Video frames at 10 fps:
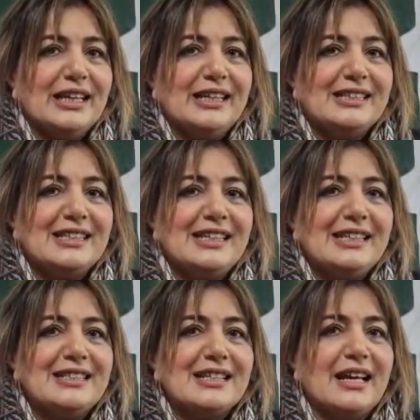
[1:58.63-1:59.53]
It
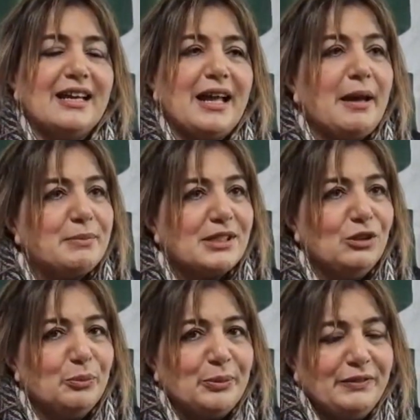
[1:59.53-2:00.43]
is an
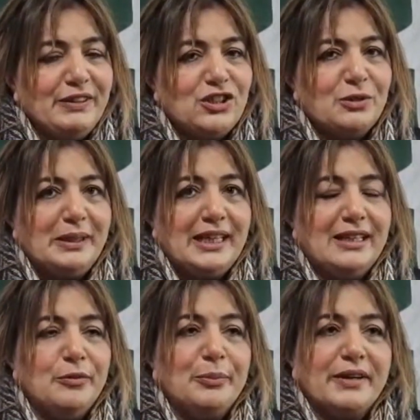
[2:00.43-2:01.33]
absolute privilege to be here
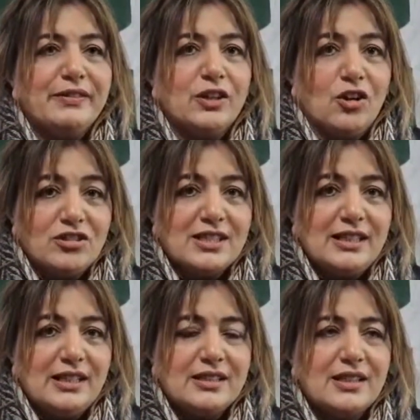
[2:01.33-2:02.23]
in Braford
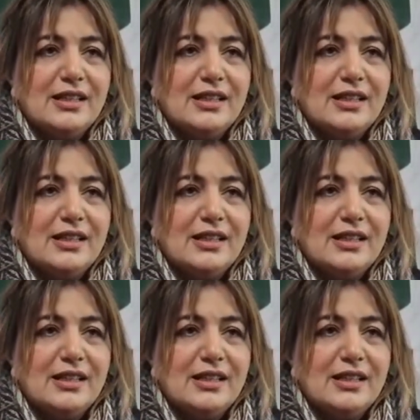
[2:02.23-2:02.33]
Consulate